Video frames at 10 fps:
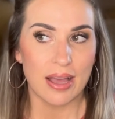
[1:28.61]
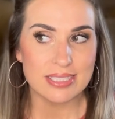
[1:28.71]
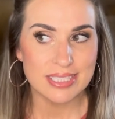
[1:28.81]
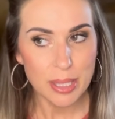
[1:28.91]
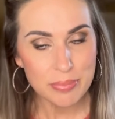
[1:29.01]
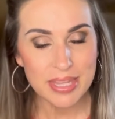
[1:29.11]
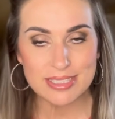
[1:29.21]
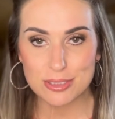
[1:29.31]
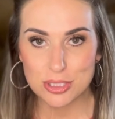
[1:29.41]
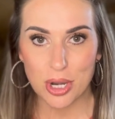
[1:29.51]
some
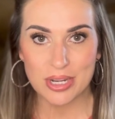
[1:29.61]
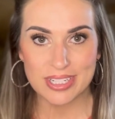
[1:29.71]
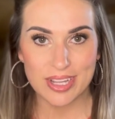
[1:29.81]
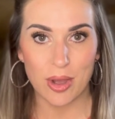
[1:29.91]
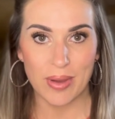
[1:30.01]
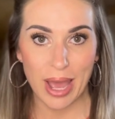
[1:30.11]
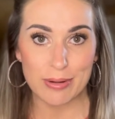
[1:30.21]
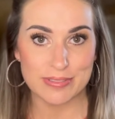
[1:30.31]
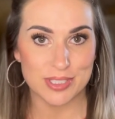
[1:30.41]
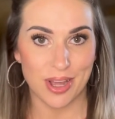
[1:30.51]
things are starting to go
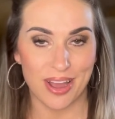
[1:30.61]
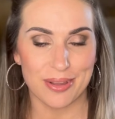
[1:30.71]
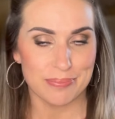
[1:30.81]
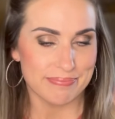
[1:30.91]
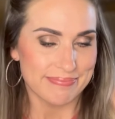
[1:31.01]
out of stock,